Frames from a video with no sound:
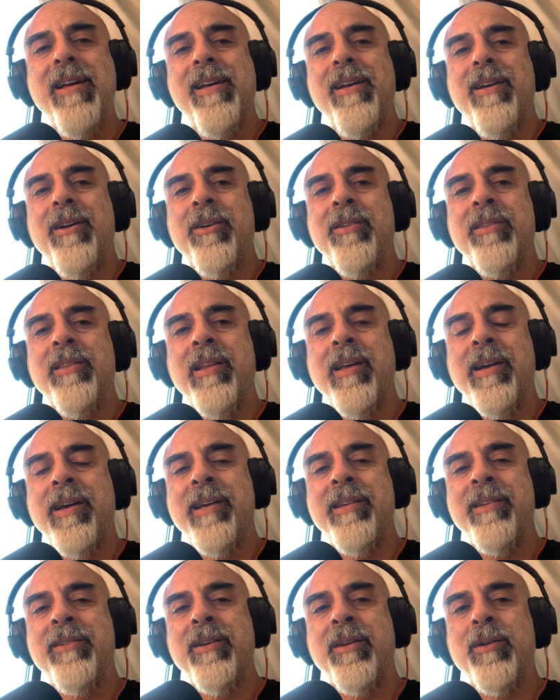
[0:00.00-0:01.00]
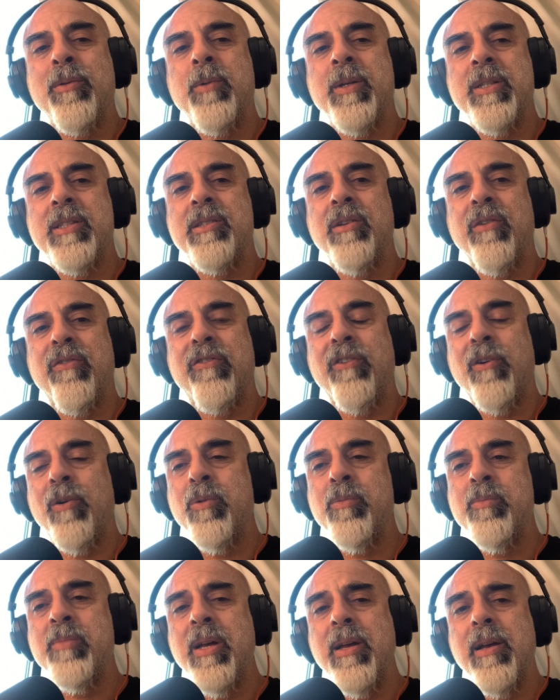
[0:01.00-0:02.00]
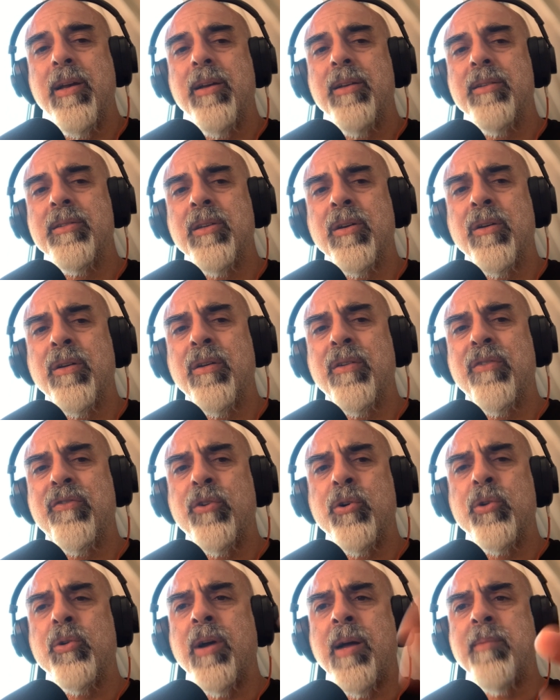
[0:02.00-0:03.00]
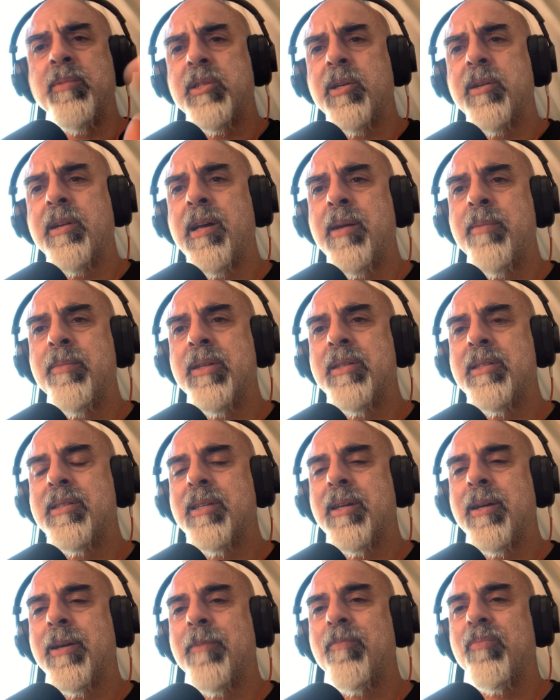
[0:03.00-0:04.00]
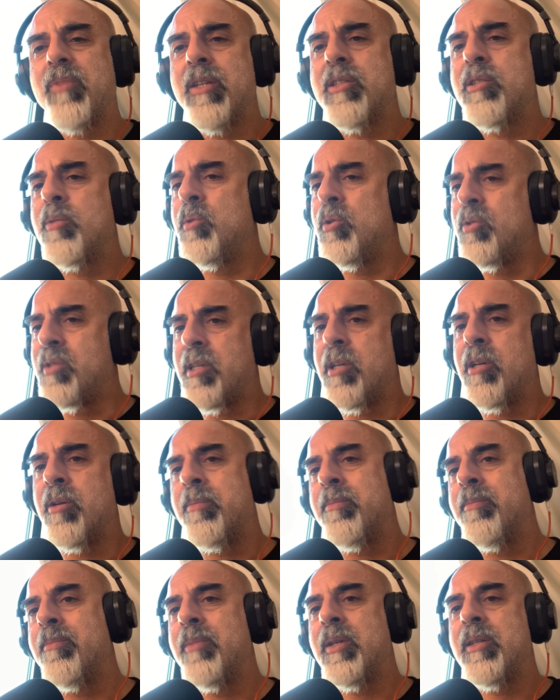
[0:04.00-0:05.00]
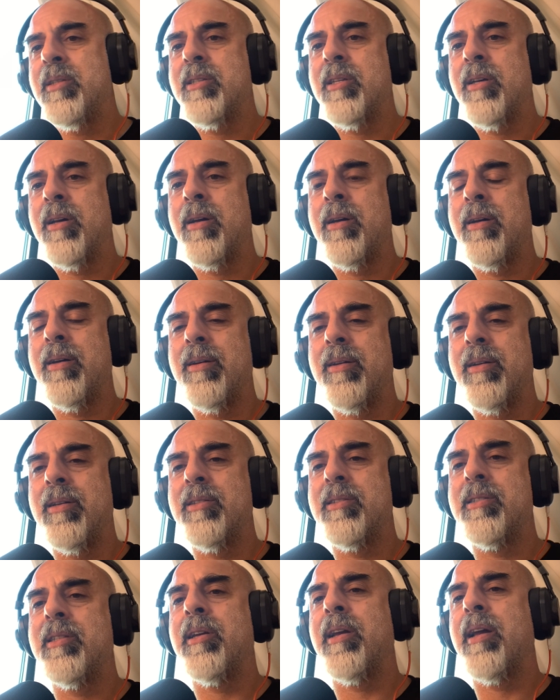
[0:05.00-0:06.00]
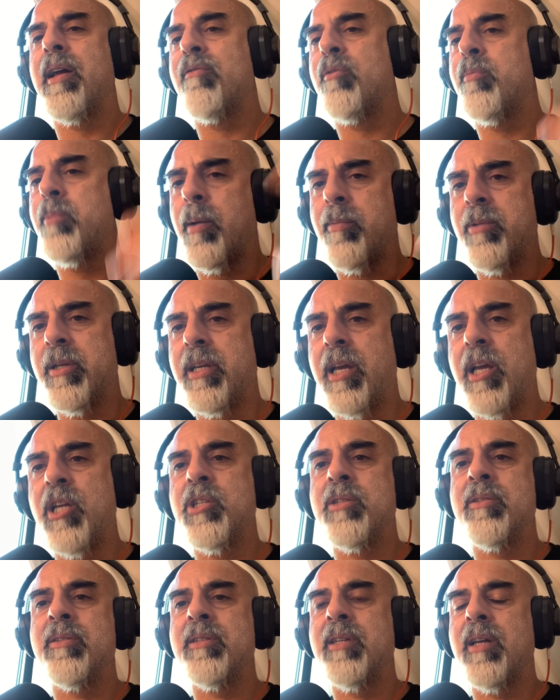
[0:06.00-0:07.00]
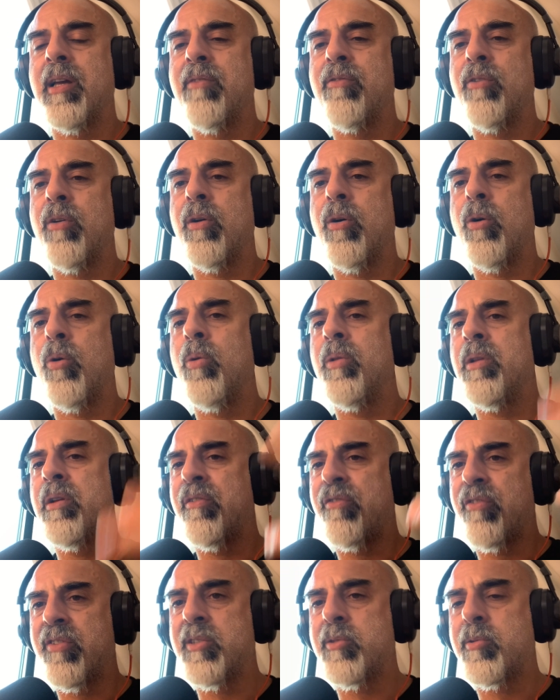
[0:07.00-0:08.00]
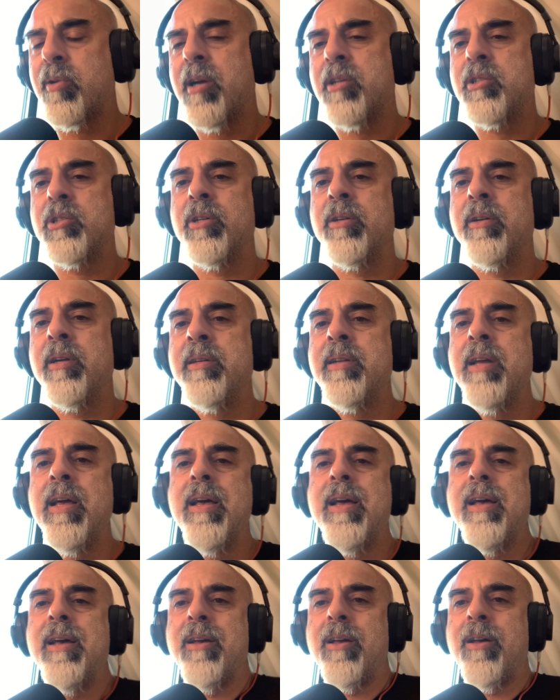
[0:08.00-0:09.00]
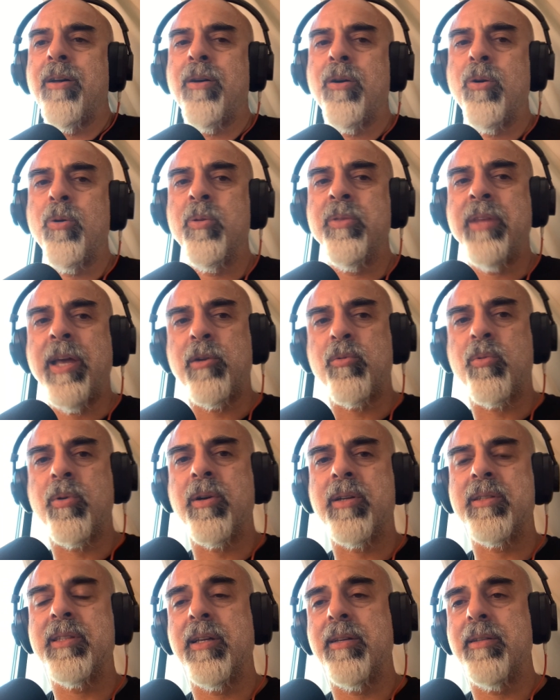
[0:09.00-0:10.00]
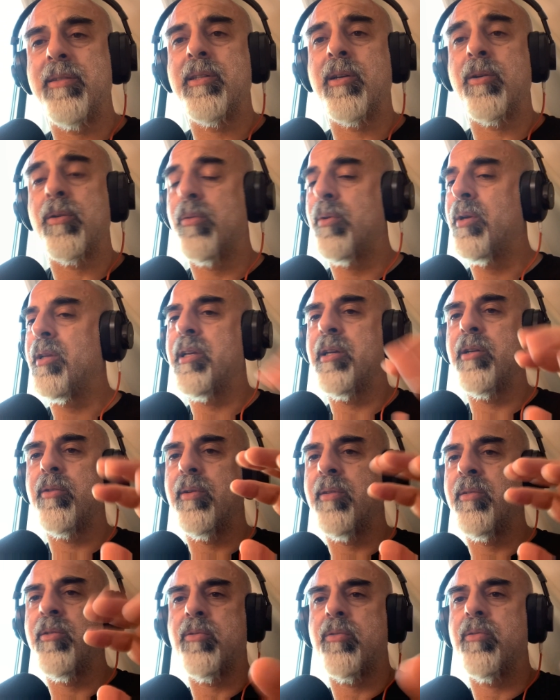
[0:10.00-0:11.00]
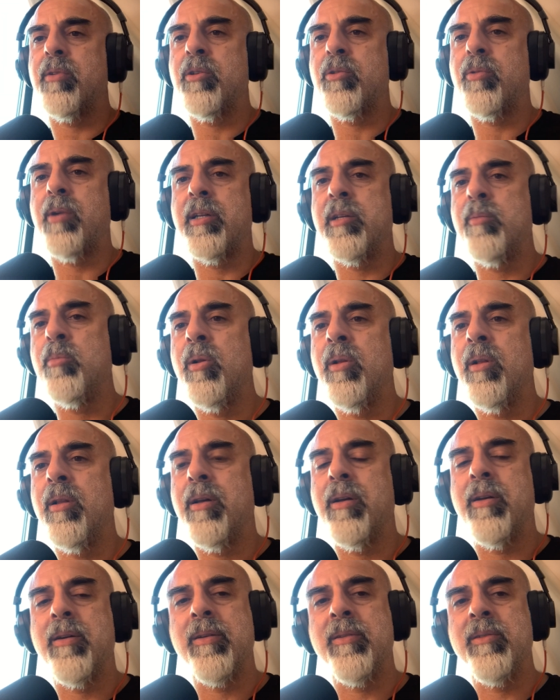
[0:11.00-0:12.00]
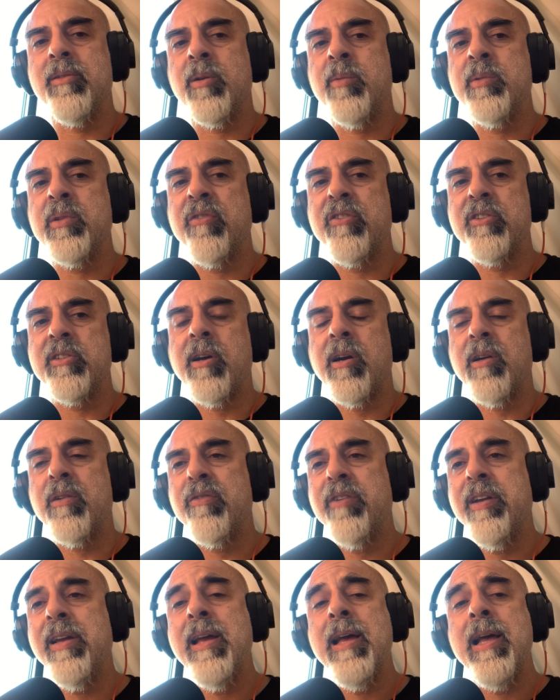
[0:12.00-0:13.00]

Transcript: online with the foam, the Photo Amsterdam. It's a museum. They have a publication. They have a whole infrastructure and a whole network. They're really incredible in terms of photography,